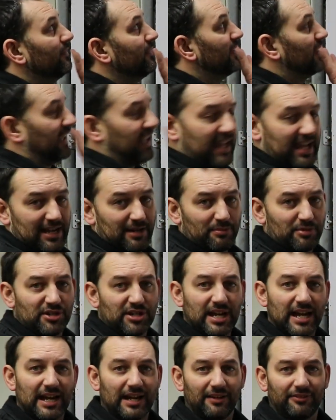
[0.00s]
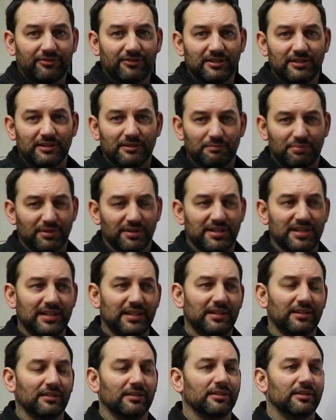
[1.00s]
the camshaft in
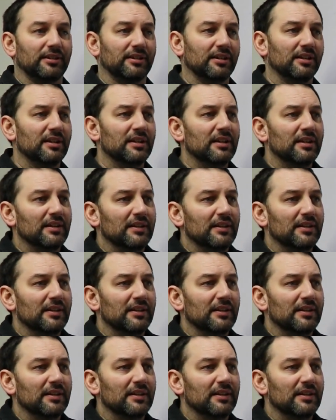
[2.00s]
particular.